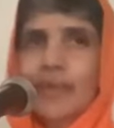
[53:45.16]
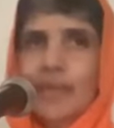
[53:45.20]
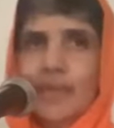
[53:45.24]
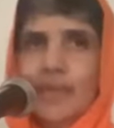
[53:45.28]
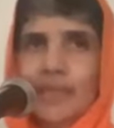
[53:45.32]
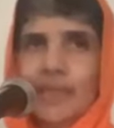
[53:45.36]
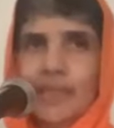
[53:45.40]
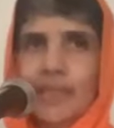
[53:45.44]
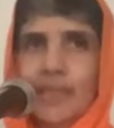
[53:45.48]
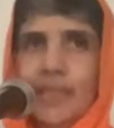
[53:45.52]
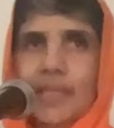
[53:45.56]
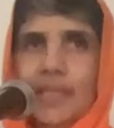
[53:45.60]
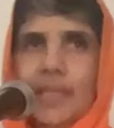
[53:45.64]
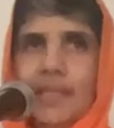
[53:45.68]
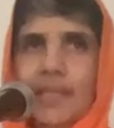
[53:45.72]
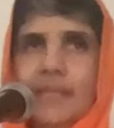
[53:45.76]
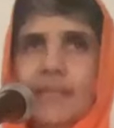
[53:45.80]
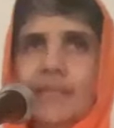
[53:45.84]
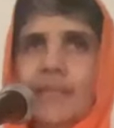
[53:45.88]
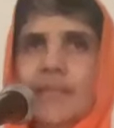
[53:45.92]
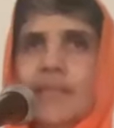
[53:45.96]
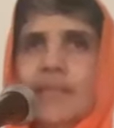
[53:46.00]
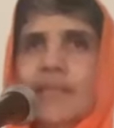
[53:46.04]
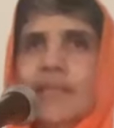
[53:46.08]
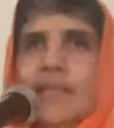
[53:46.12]
and
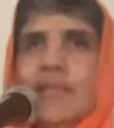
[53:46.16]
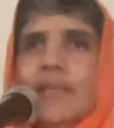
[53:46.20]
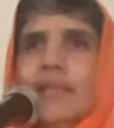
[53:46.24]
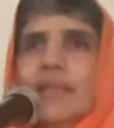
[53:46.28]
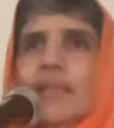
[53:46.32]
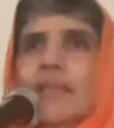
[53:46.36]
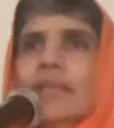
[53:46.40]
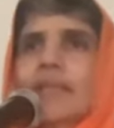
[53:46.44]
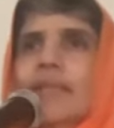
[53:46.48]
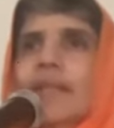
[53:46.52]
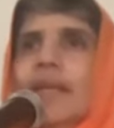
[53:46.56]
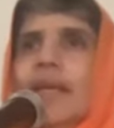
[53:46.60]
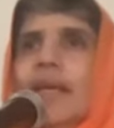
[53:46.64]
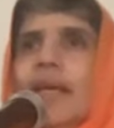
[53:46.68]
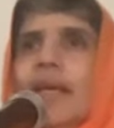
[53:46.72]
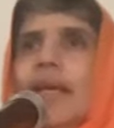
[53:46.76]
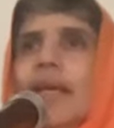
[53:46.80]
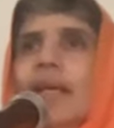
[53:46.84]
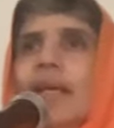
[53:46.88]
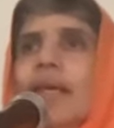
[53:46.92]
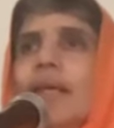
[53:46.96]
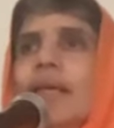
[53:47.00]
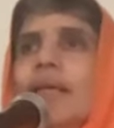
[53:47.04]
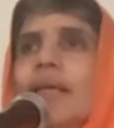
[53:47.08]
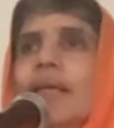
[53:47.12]
then
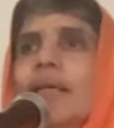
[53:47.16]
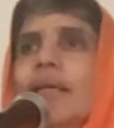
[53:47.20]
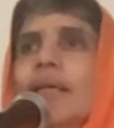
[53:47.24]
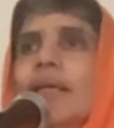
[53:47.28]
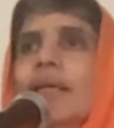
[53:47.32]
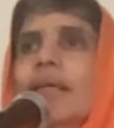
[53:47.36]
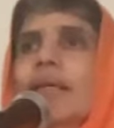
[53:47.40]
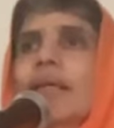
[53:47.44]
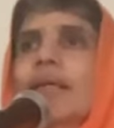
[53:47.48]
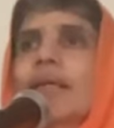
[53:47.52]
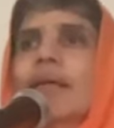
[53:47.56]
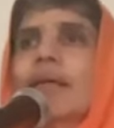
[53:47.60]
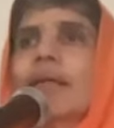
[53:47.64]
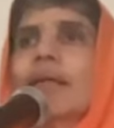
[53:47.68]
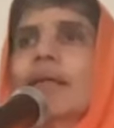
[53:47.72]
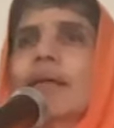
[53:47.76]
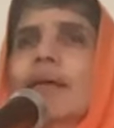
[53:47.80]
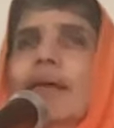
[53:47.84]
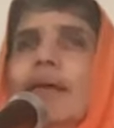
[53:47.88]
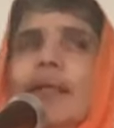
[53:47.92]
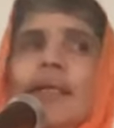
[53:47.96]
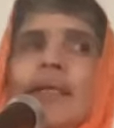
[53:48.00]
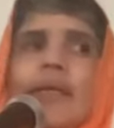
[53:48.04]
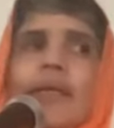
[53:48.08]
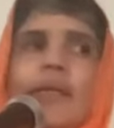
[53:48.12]
say,
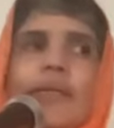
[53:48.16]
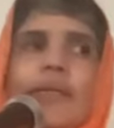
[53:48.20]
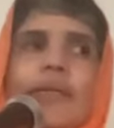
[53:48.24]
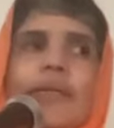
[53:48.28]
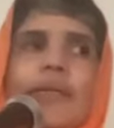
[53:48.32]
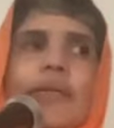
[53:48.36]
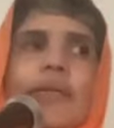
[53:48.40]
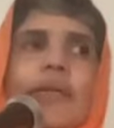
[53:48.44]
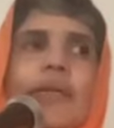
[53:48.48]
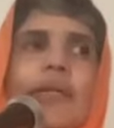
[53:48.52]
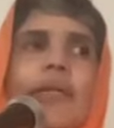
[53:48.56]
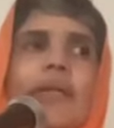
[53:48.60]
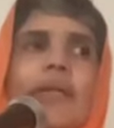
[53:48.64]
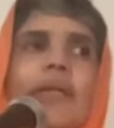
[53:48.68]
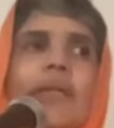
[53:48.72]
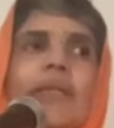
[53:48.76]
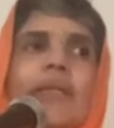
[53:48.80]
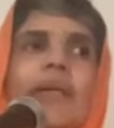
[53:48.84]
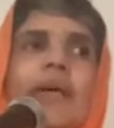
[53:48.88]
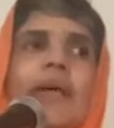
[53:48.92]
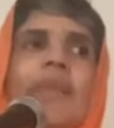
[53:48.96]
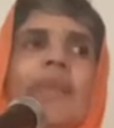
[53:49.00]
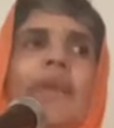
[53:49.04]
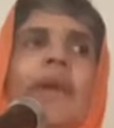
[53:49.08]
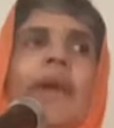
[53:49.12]
call out,
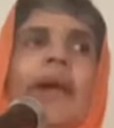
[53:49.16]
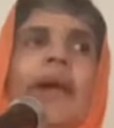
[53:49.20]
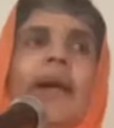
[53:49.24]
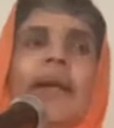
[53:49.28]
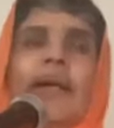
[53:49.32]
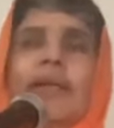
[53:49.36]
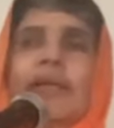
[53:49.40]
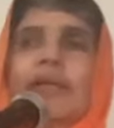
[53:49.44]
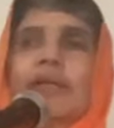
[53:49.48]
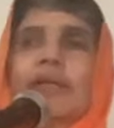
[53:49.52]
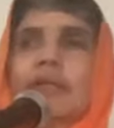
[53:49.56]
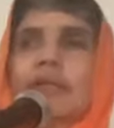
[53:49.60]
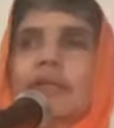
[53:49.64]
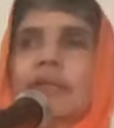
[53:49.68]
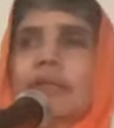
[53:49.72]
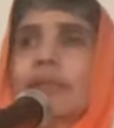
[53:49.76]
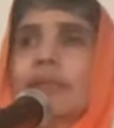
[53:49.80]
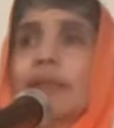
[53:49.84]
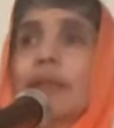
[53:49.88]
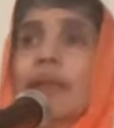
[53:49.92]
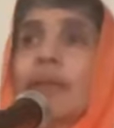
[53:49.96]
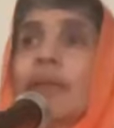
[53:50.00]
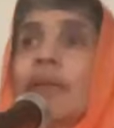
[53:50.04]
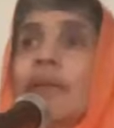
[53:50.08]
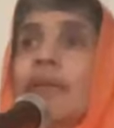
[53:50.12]
Rama.
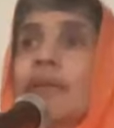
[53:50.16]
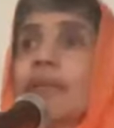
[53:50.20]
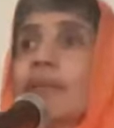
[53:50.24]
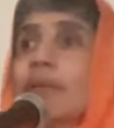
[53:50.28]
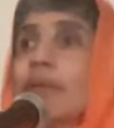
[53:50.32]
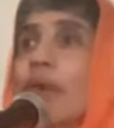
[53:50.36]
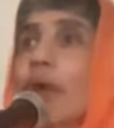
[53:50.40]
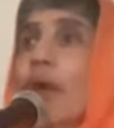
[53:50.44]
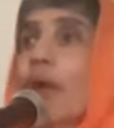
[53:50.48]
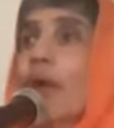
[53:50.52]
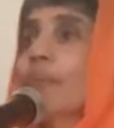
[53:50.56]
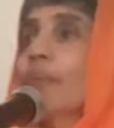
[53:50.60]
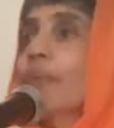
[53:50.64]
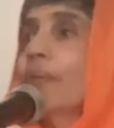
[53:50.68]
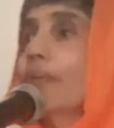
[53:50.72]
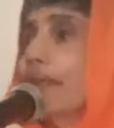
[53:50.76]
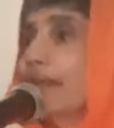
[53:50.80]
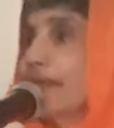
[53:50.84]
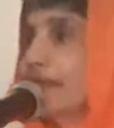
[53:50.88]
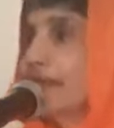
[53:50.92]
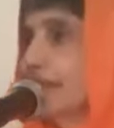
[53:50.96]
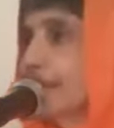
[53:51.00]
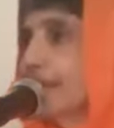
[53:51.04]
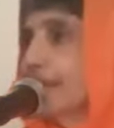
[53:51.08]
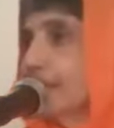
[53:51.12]
Rama is a common
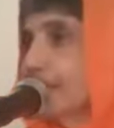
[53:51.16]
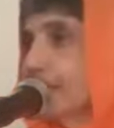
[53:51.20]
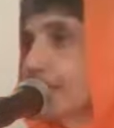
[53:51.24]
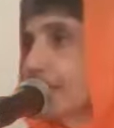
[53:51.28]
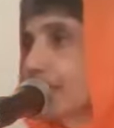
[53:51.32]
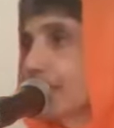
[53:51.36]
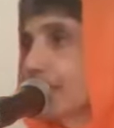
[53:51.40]
Indian